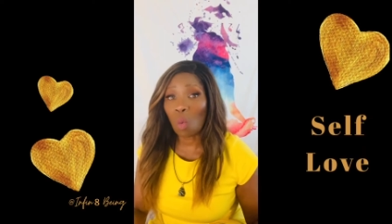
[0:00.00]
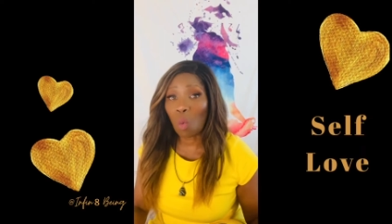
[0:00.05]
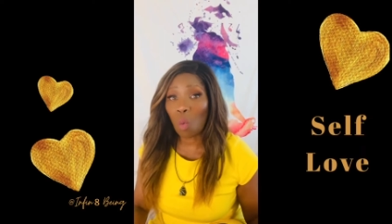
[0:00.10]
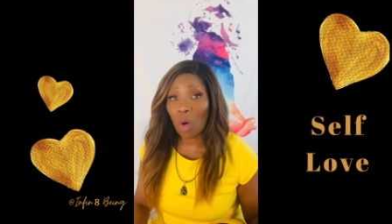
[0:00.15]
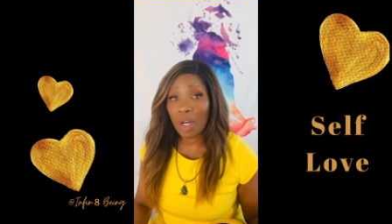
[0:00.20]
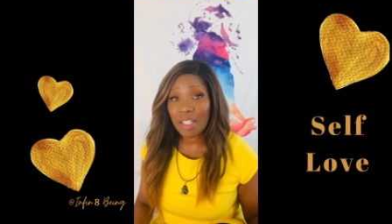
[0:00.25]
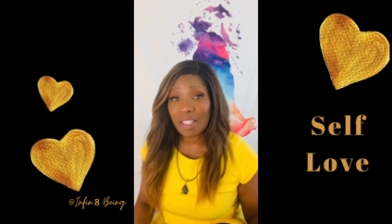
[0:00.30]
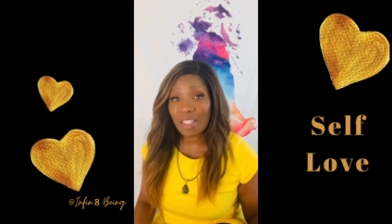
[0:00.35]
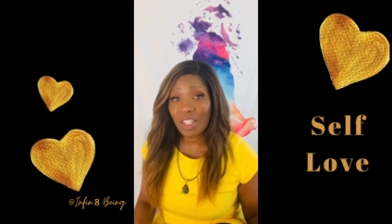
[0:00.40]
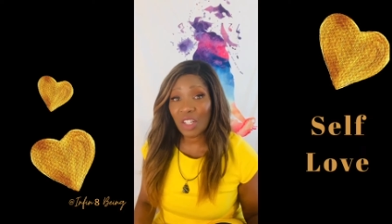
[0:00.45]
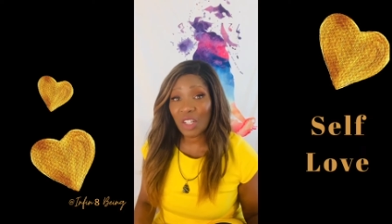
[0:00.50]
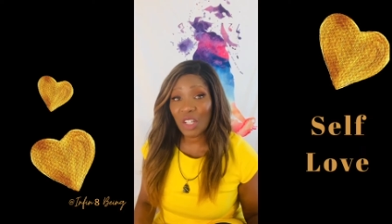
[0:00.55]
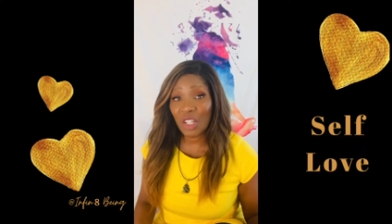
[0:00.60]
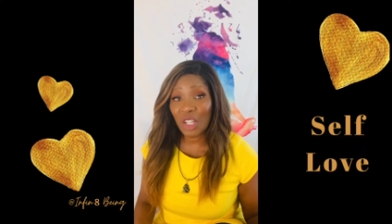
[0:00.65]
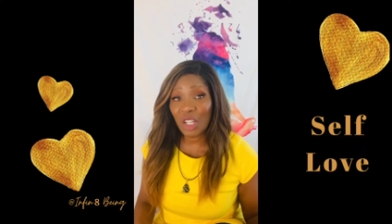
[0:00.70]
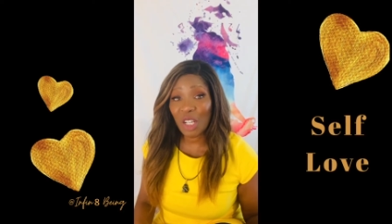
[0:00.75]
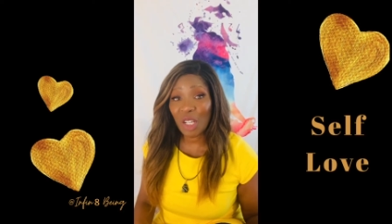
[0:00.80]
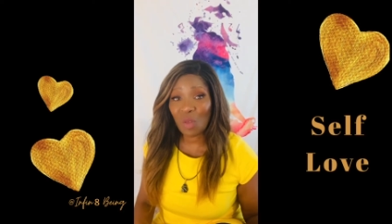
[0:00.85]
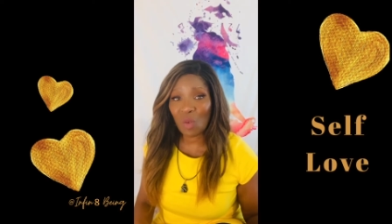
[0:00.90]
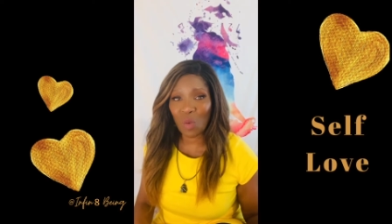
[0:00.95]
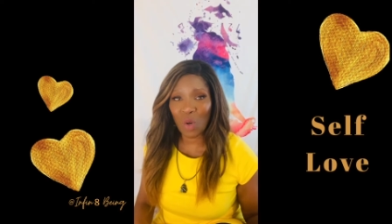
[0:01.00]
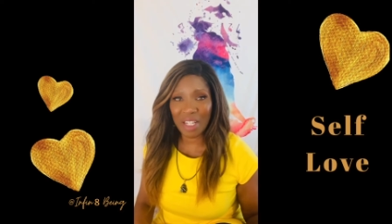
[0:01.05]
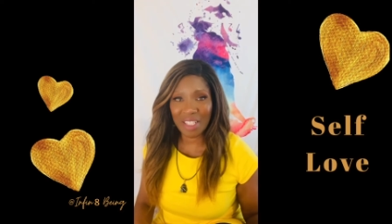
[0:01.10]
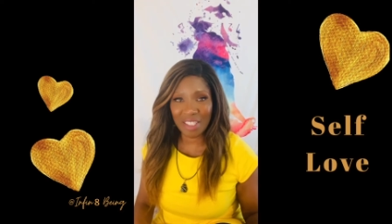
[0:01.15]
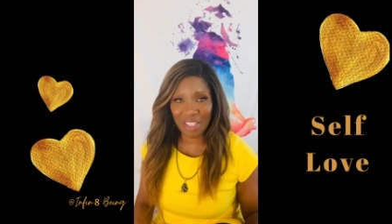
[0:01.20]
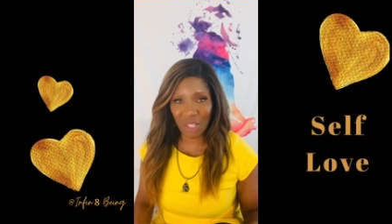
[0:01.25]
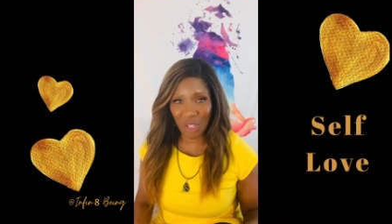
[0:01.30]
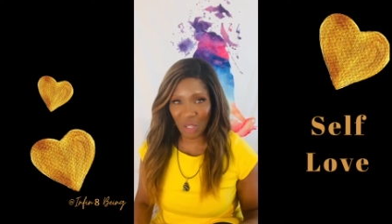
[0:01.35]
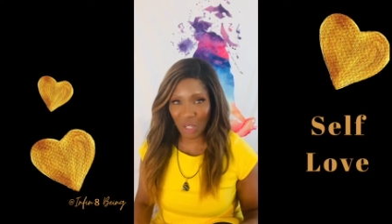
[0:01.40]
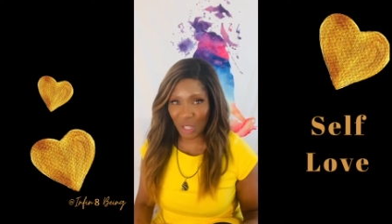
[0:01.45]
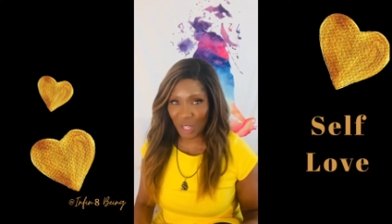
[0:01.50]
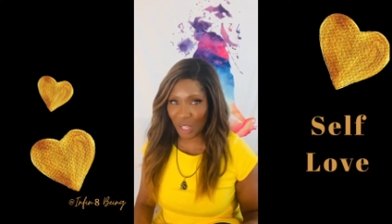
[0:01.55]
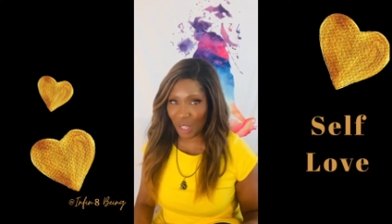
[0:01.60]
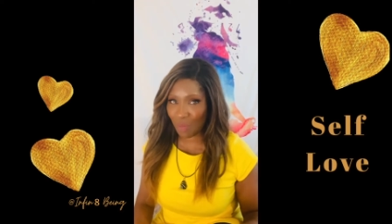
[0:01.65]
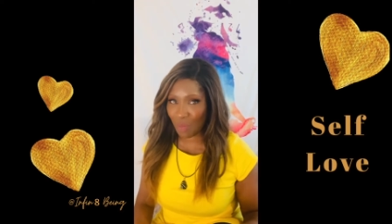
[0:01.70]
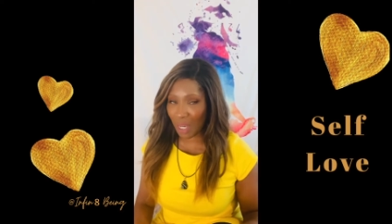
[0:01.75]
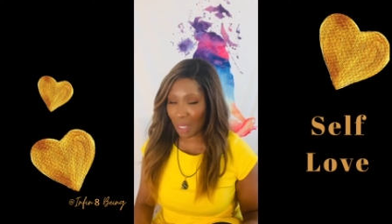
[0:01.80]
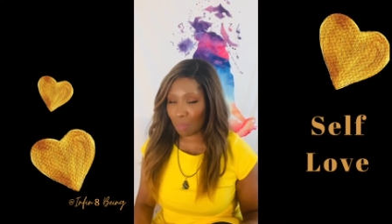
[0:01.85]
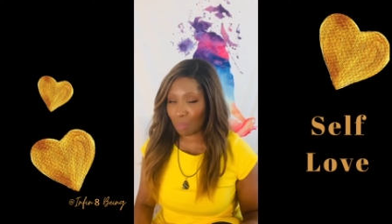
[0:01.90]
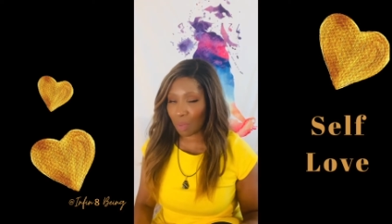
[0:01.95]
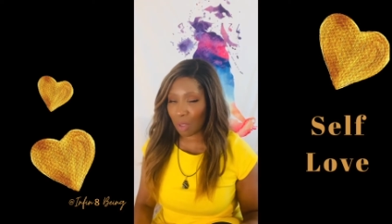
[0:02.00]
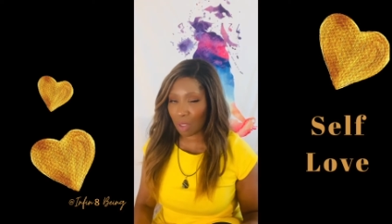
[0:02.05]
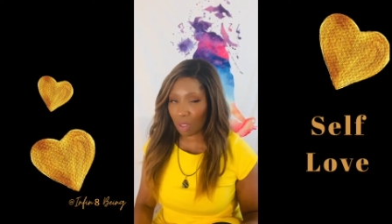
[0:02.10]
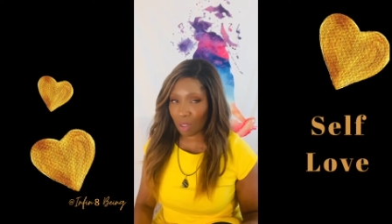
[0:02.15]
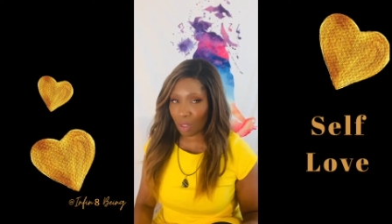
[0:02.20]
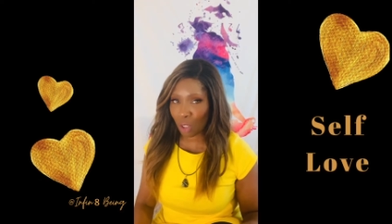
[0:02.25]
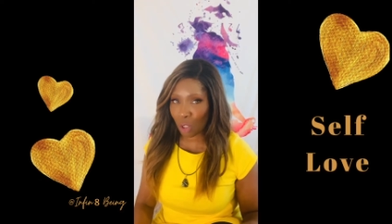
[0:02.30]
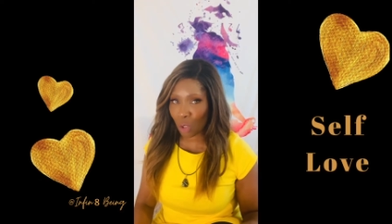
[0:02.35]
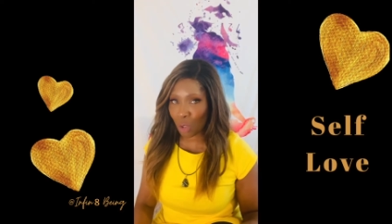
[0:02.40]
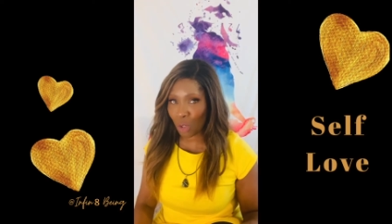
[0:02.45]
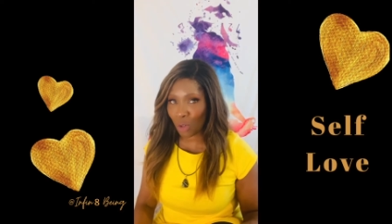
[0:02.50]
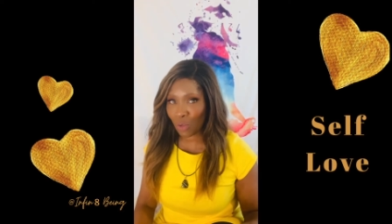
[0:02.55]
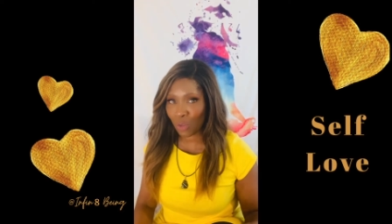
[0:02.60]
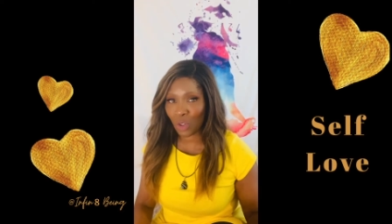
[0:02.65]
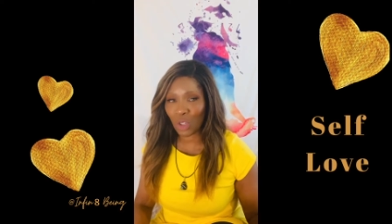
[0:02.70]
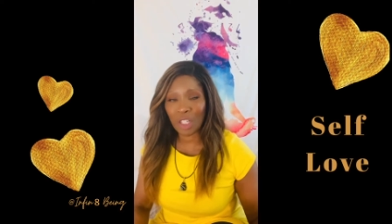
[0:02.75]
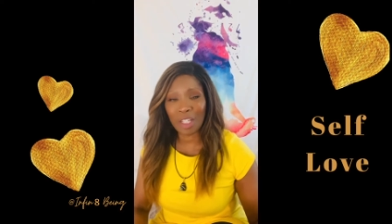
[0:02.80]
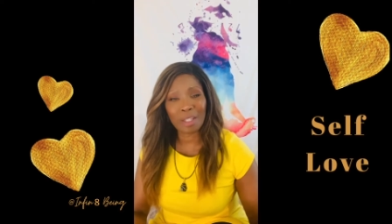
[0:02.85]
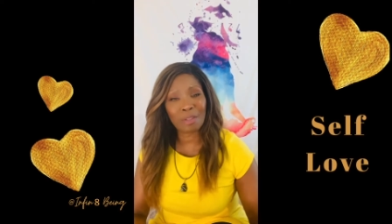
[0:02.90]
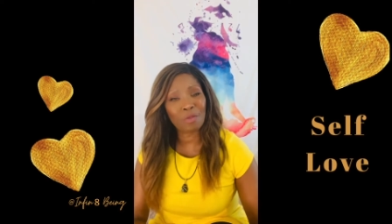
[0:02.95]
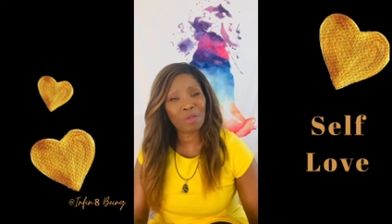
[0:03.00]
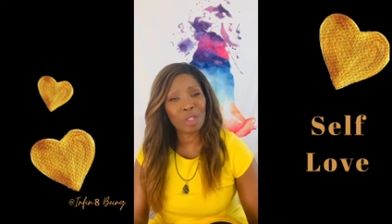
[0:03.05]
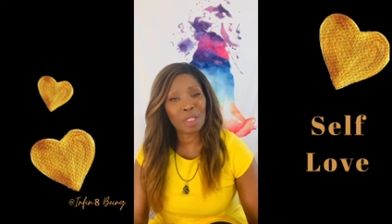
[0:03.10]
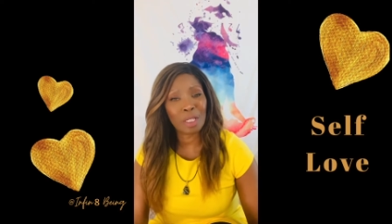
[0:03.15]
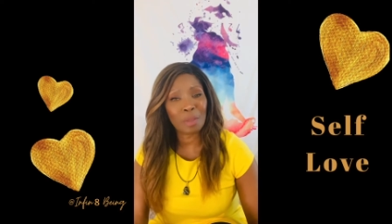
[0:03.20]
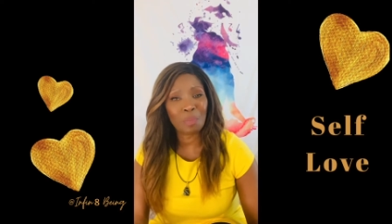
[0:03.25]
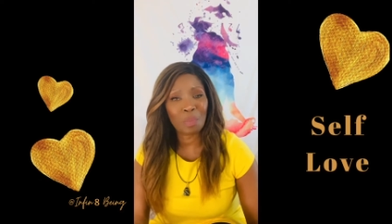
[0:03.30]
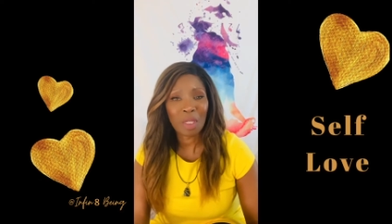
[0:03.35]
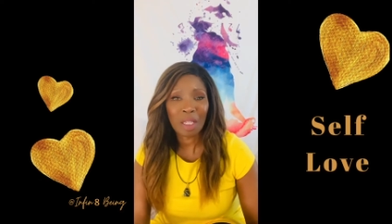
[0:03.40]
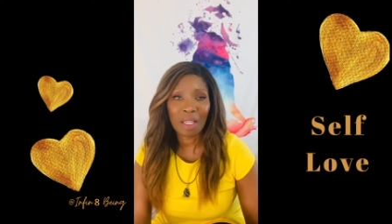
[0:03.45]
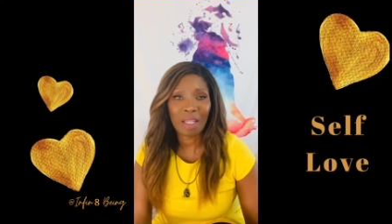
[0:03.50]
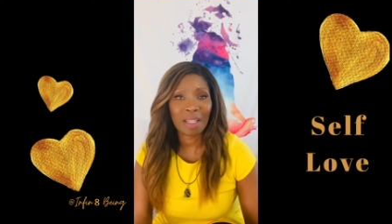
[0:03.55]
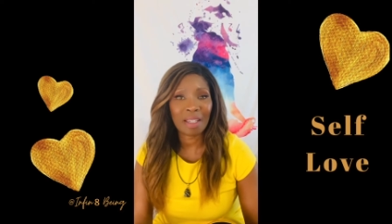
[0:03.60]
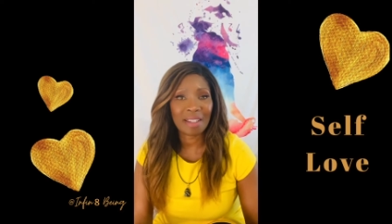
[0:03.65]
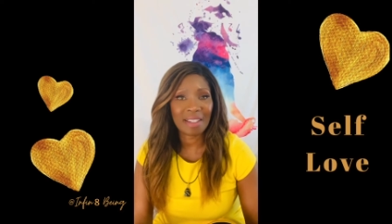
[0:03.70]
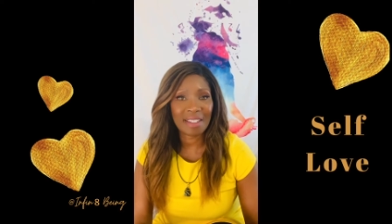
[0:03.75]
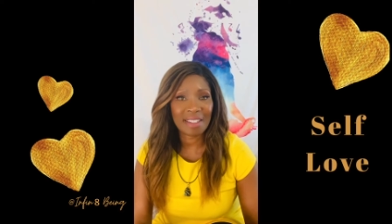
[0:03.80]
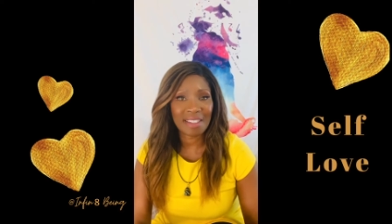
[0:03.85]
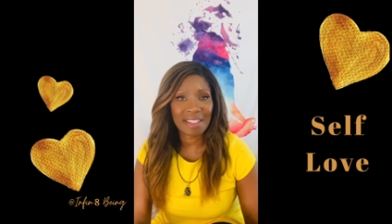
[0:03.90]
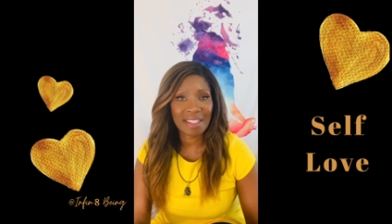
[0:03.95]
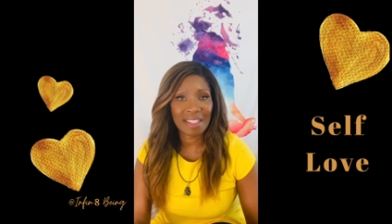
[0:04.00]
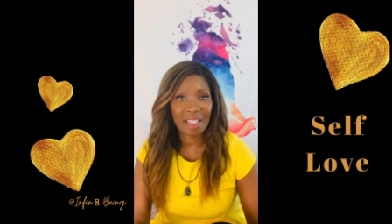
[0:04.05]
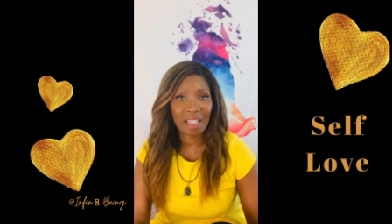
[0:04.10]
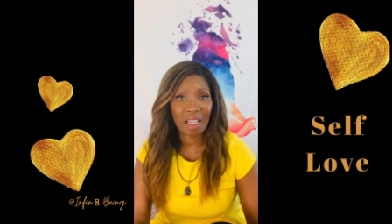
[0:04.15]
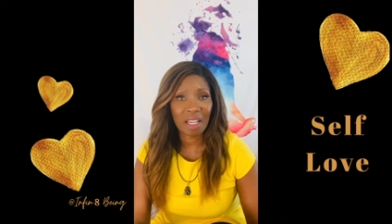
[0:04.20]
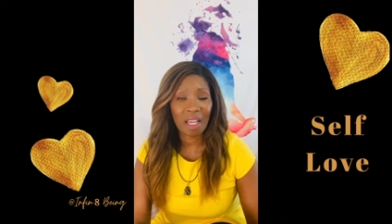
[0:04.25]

What's good? What's good, my beautiful infinite beings?